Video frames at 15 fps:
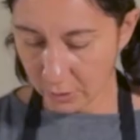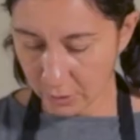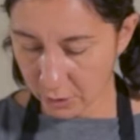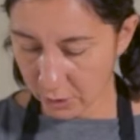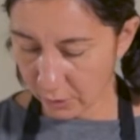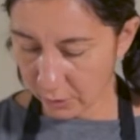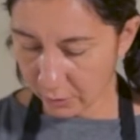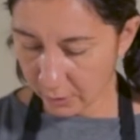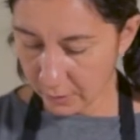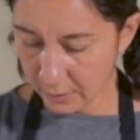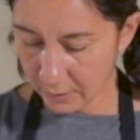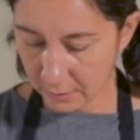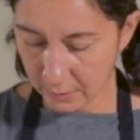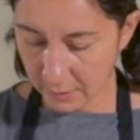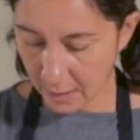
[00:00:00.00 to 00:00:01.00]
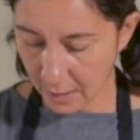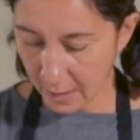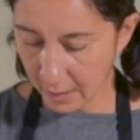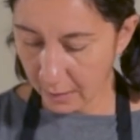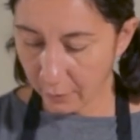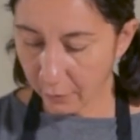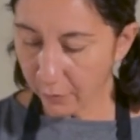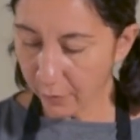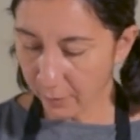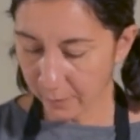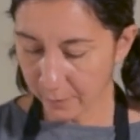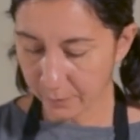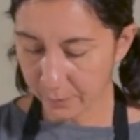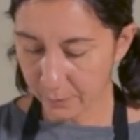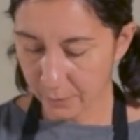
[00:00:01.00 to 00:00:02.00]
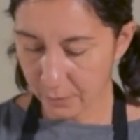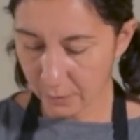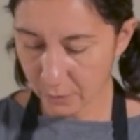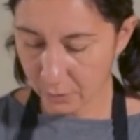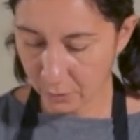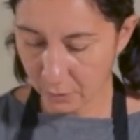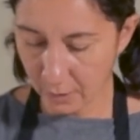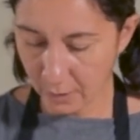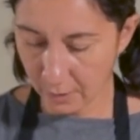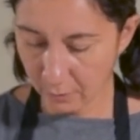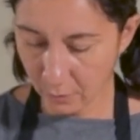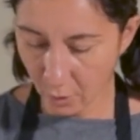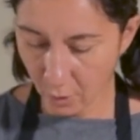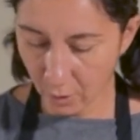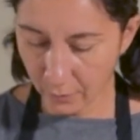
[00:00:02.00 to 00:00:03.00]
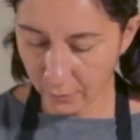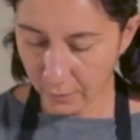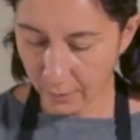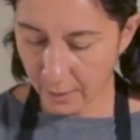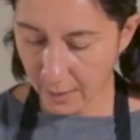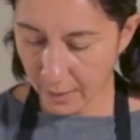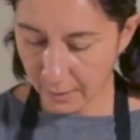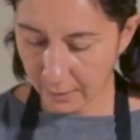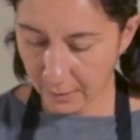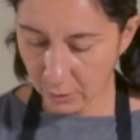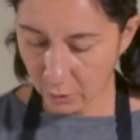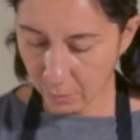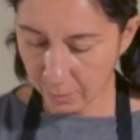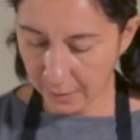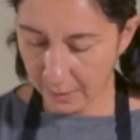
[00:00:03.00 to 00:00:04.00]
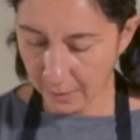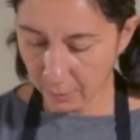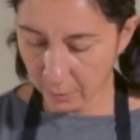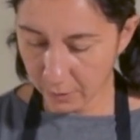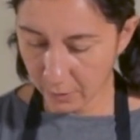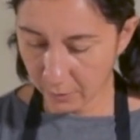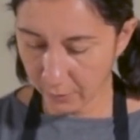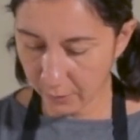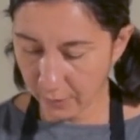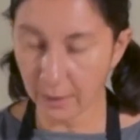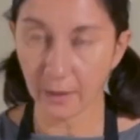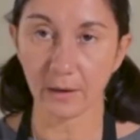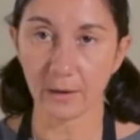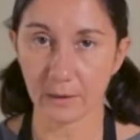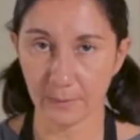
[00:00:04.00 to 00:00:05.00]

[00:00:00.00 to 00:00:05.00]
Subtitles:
children's knife so they involve, and then you peel it with your finger,